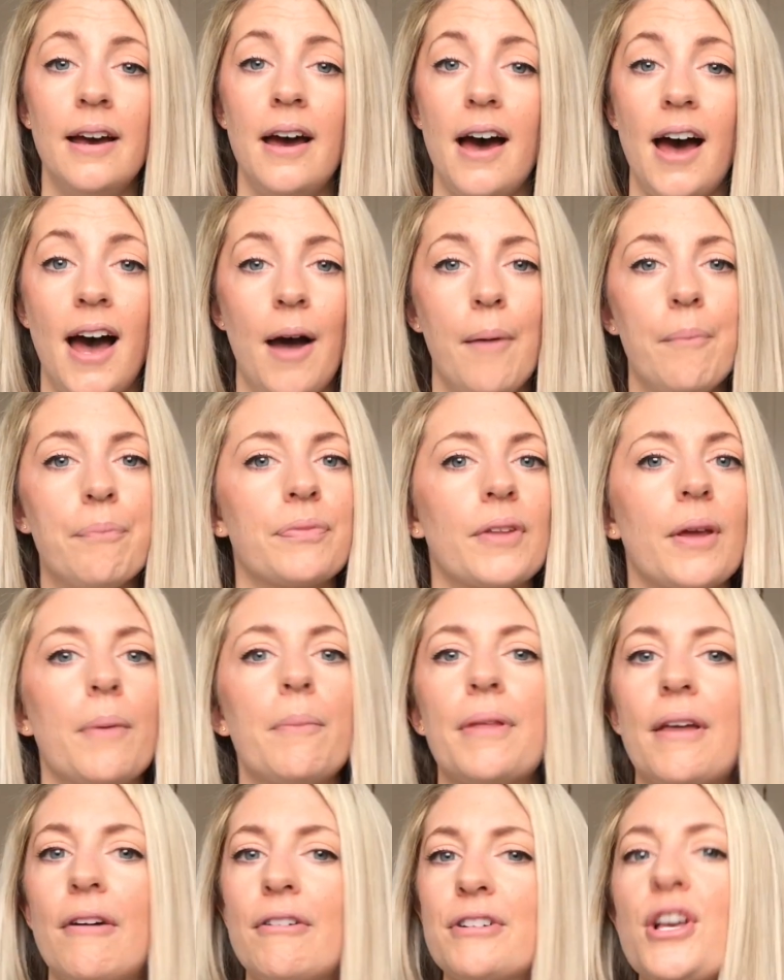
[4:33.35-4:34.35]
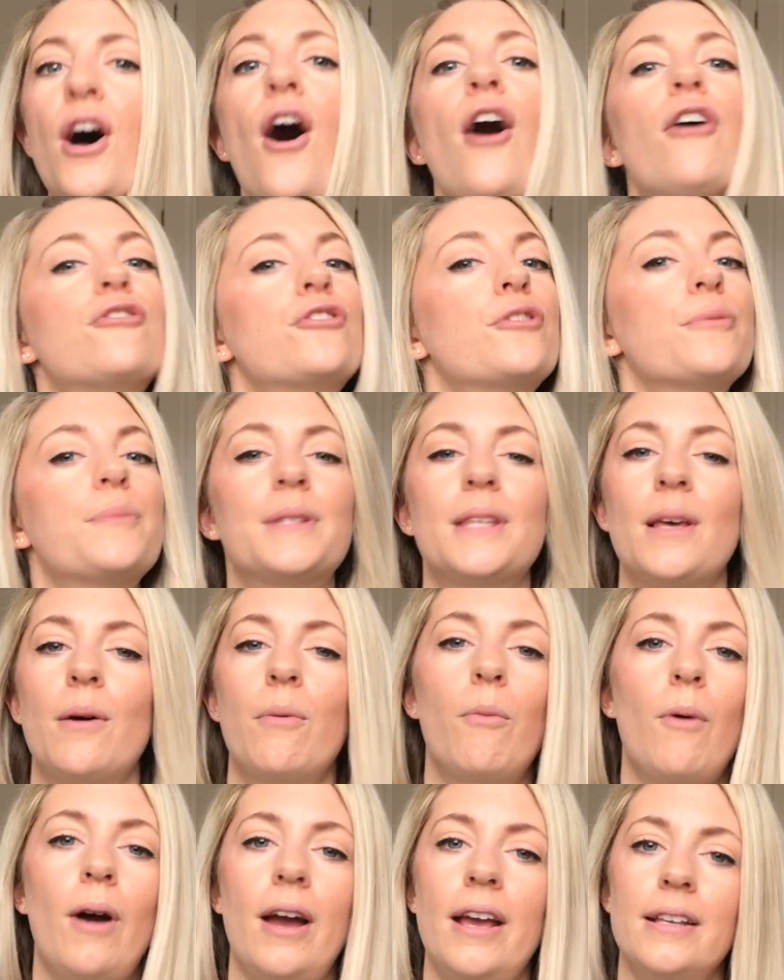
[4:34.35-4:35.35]
But there is
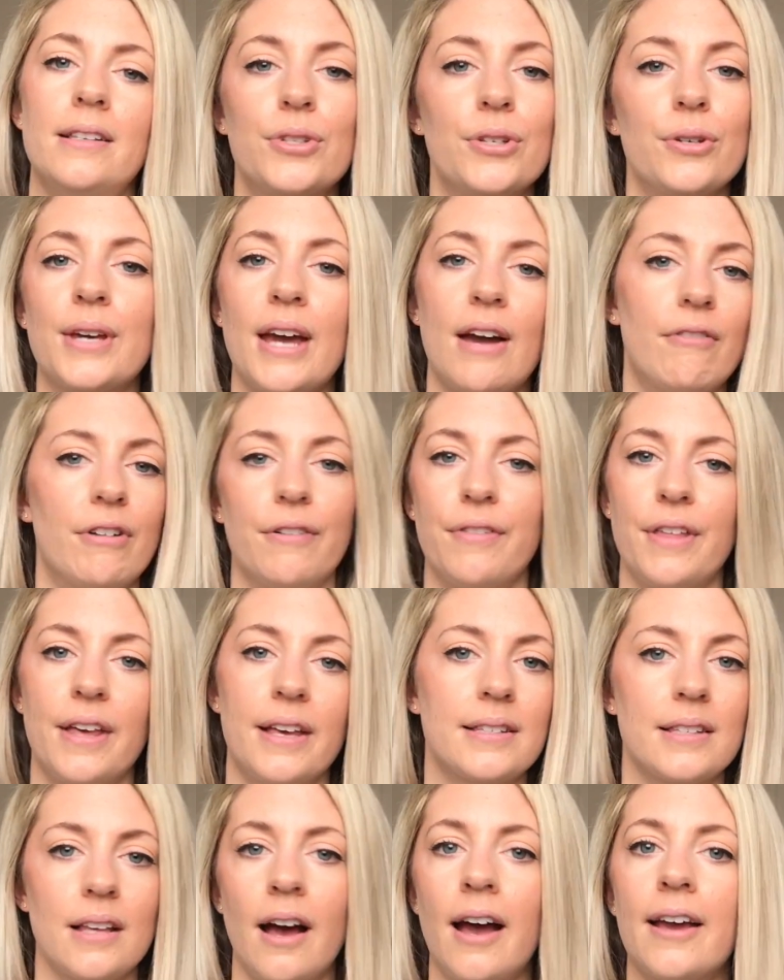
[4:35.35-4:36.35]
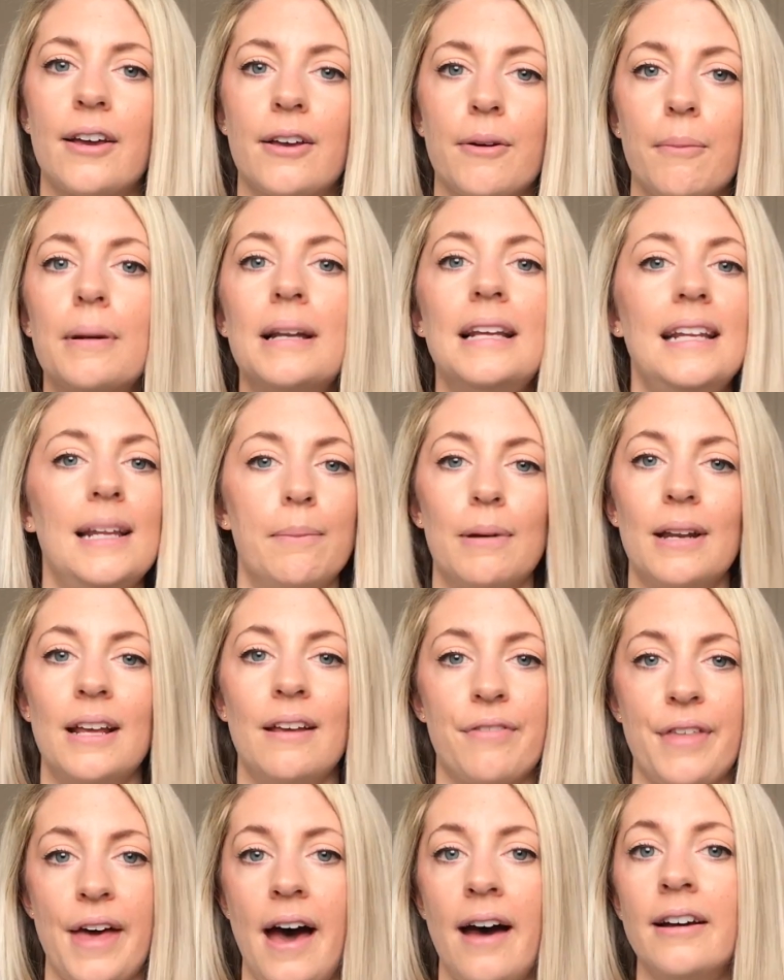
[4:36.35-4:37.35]
100% ways to get rid of this. I completely
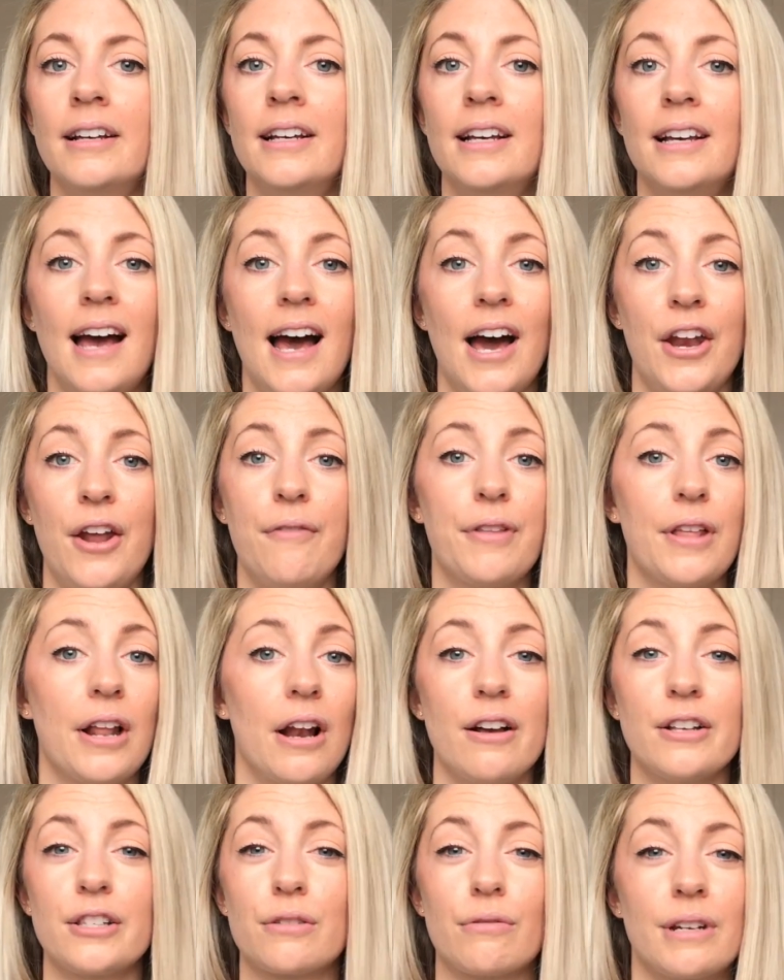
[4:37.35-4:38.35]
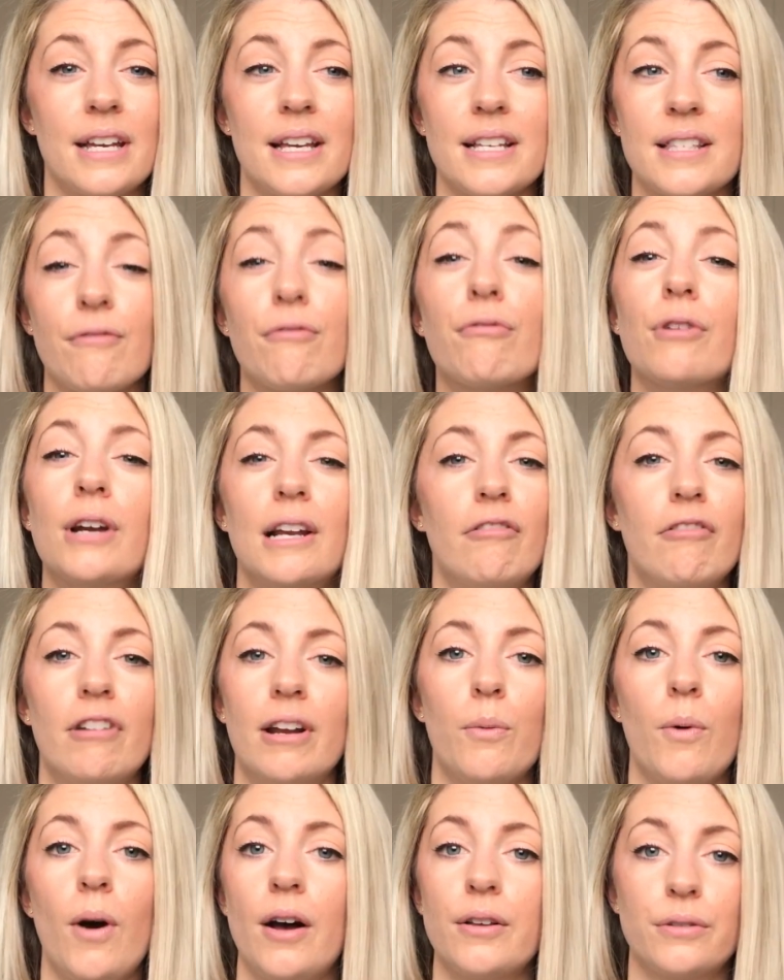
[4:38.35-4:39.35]
believe that, and over the last 3 years I've really,
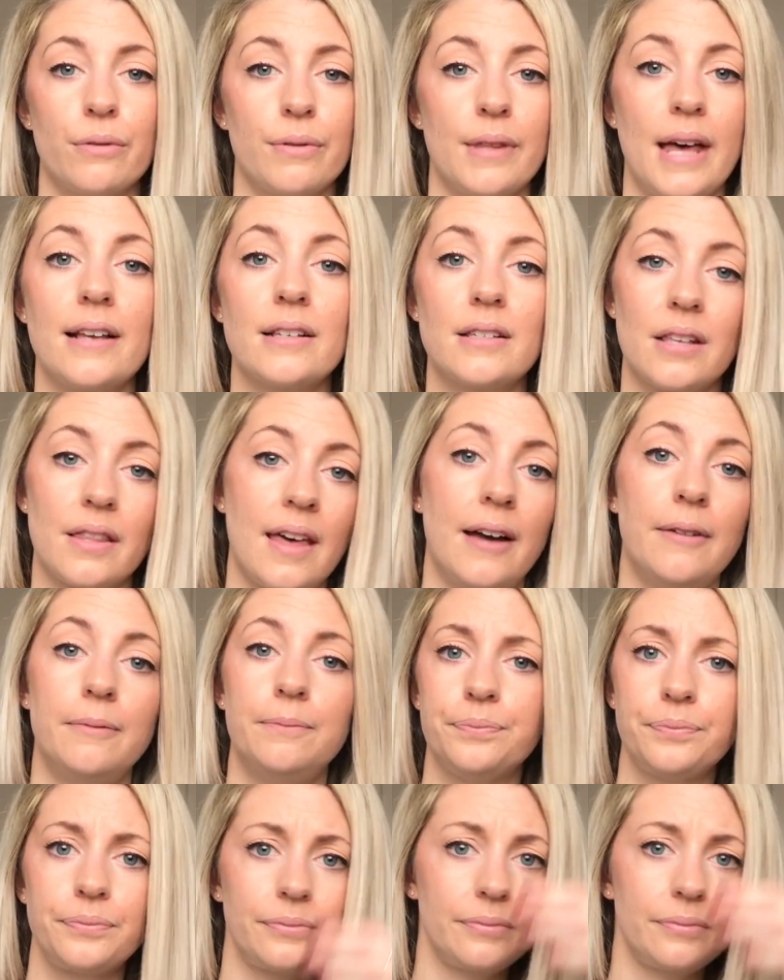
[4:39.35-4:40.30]
really worked on that so that